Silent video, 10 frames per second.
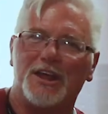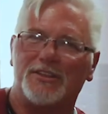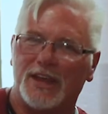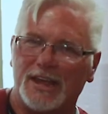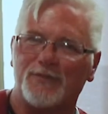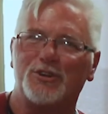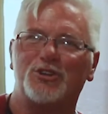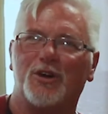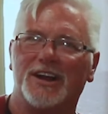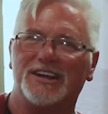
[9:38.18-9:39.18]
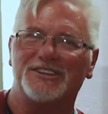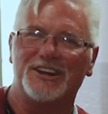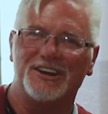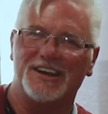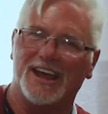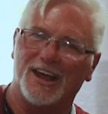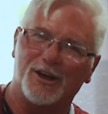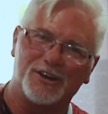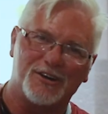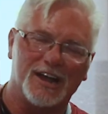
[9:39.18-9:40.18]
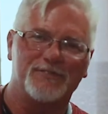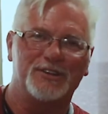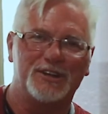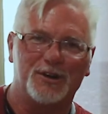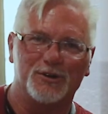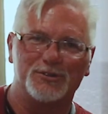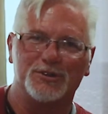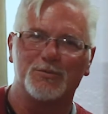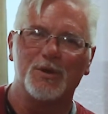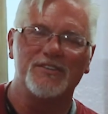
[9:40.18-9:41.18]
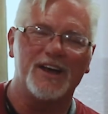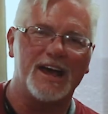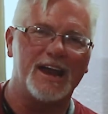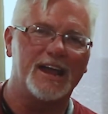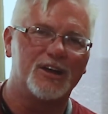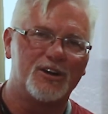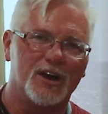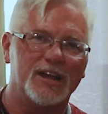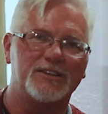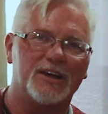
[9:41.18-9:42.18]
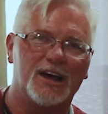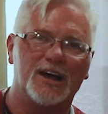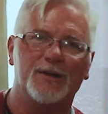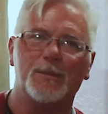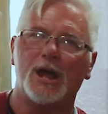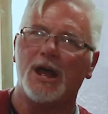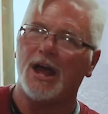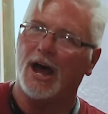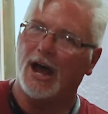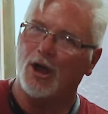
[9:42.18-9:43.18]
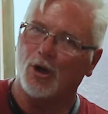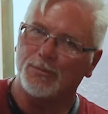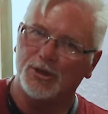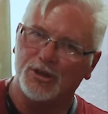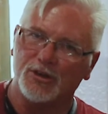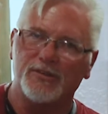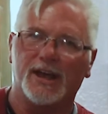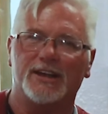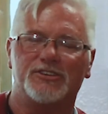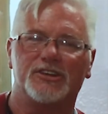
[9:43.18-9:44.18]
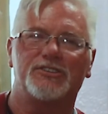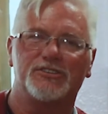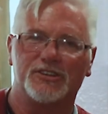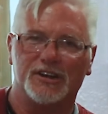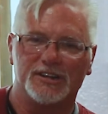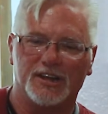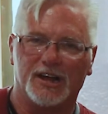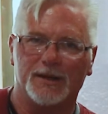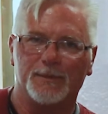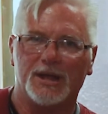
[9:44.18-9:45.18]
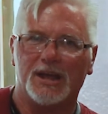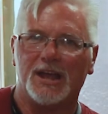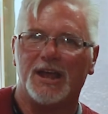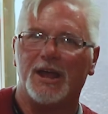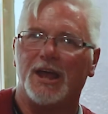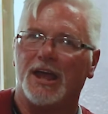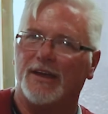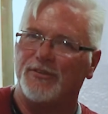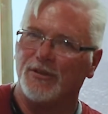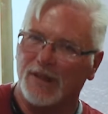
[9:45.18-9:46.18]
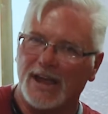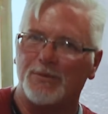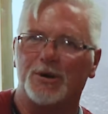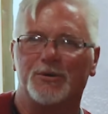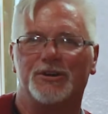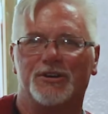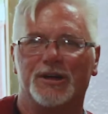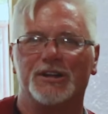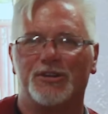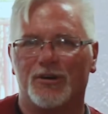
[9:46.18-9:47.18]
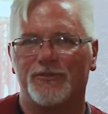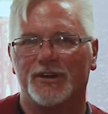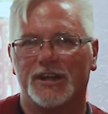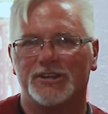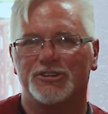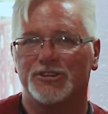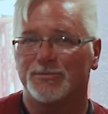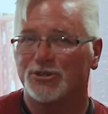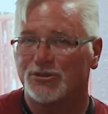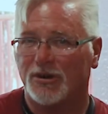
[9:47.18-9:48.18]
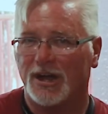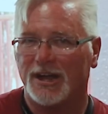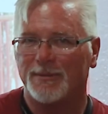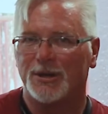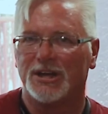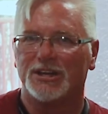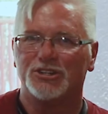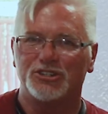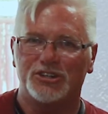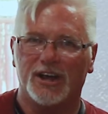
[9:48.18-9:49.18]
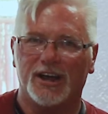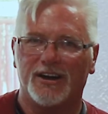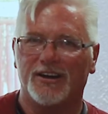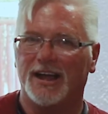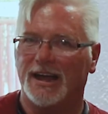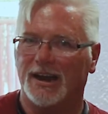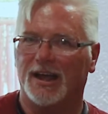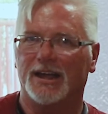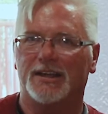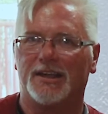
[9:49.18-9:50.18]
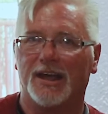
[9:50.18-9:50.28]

Thank you for joining us here today on Crafty Coasters. We've had a great time. I hope you've had just as good a time. If you like what we're doing, don't forget to subscribe, share, and like.